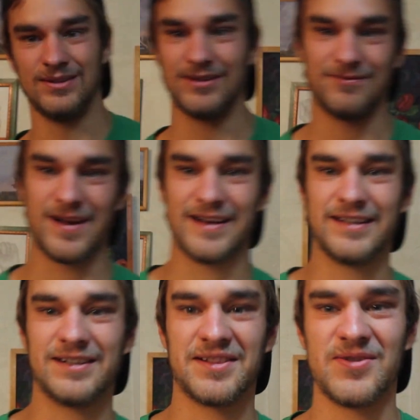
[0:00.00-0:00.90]
you can find
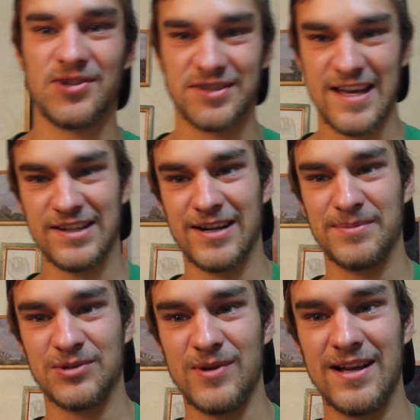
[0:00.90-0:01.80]
at your local skate
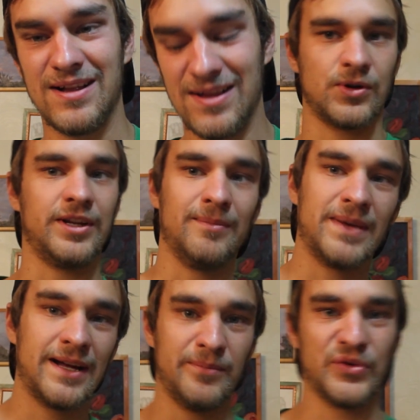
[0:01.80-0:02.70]
shop as well. Or you can
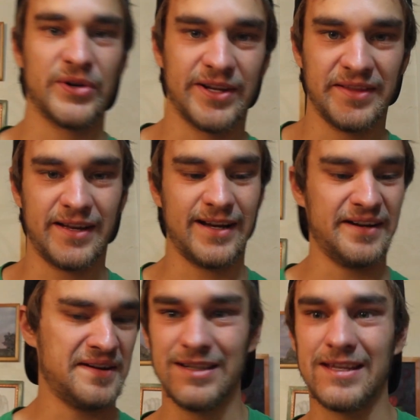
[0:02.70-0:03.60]
buy a board
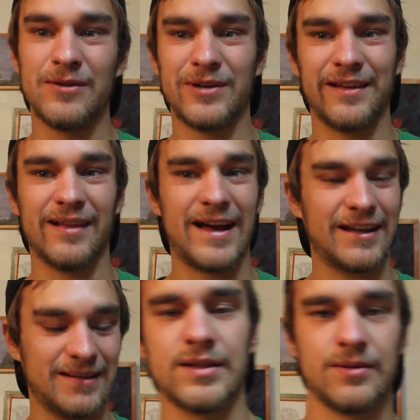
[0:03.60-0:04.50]
online. Just get what you
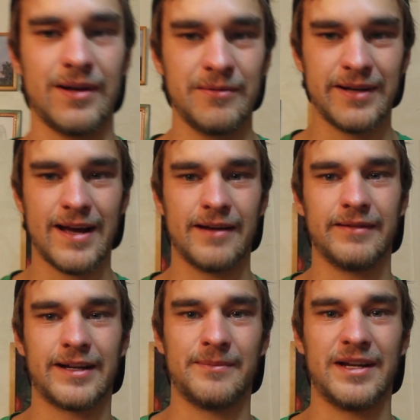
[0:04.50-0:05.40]
like. So I would not
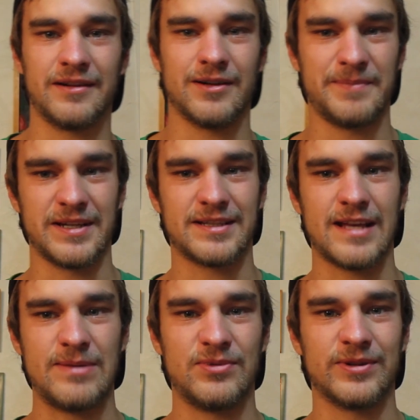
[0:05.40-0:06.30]
recommend gripping a
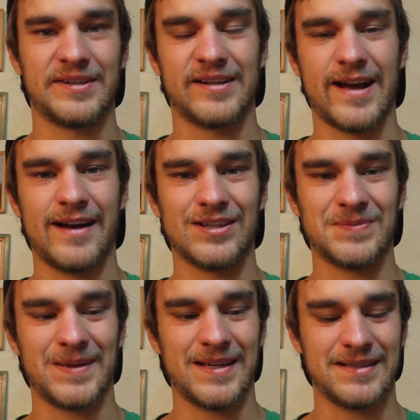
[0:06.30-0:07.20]
skateboard in your house
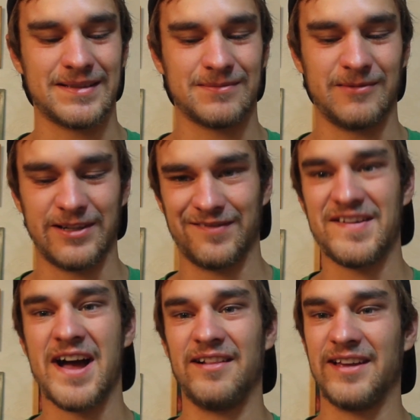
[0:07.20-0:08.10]
because when you're
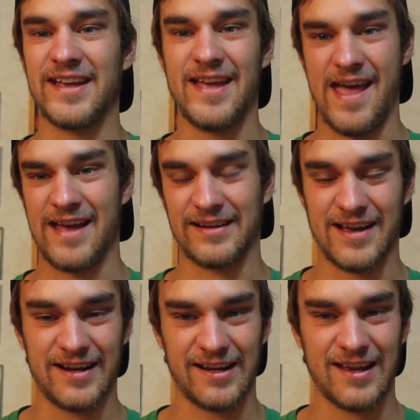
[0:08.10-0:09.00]
filing it and
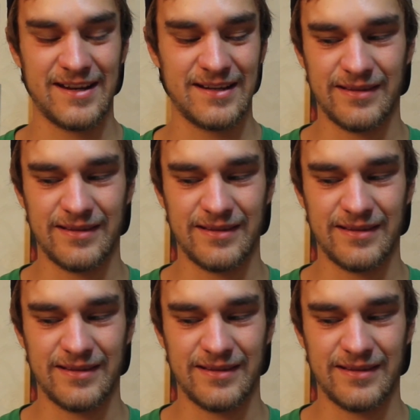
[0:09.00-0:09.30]
cutting it,